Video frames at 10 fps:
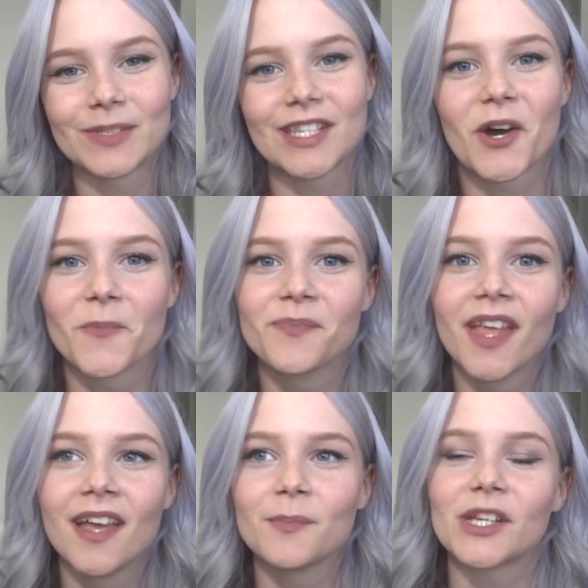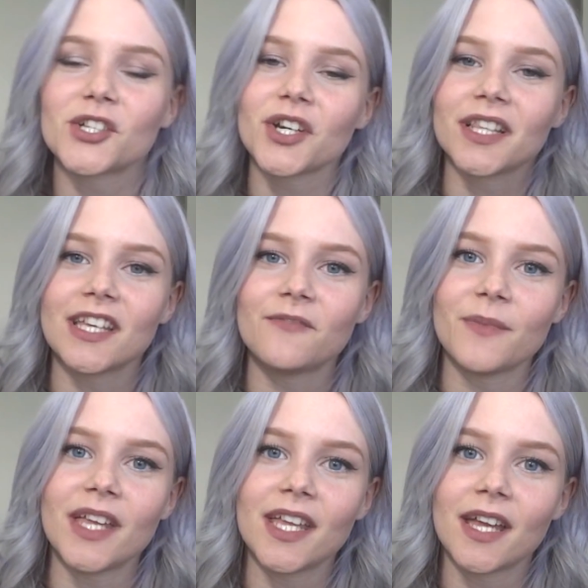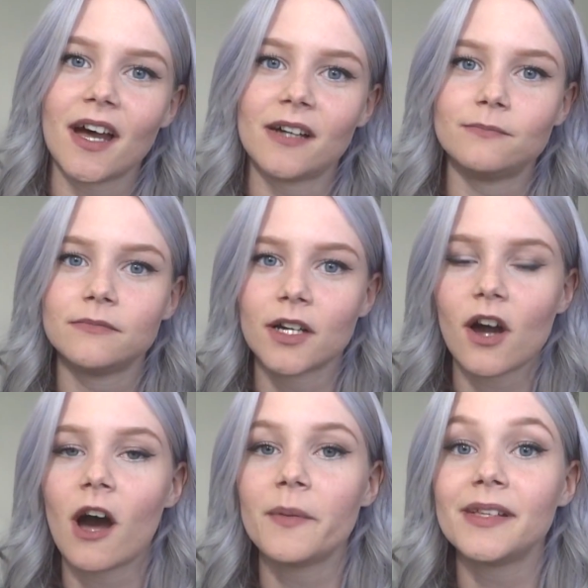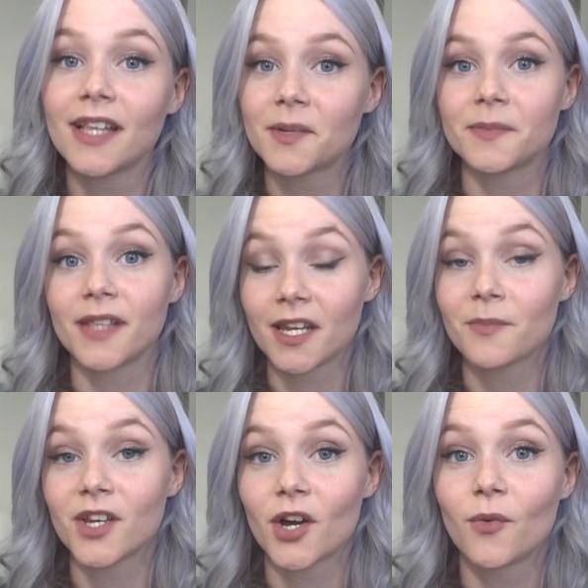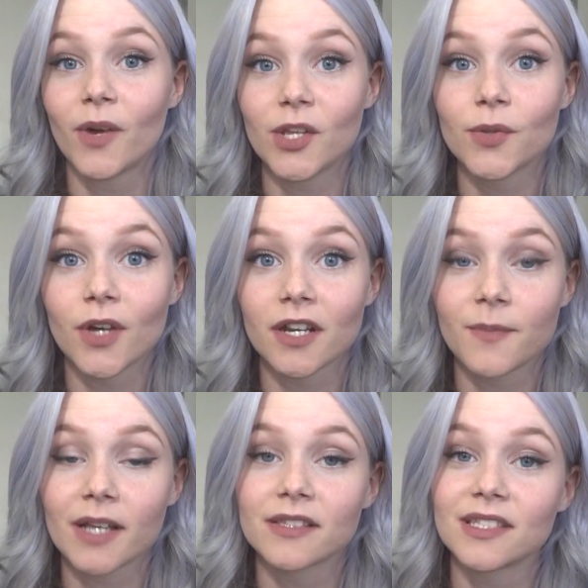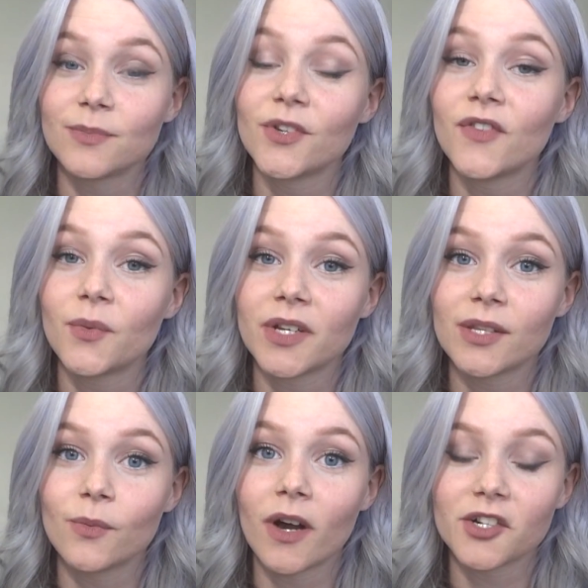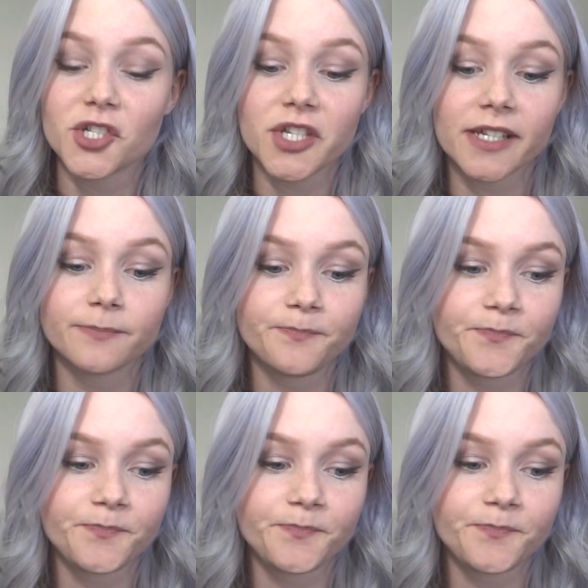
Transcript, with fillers: So make sure to leave me a comment letting me know what you thought about this movie when you watched it,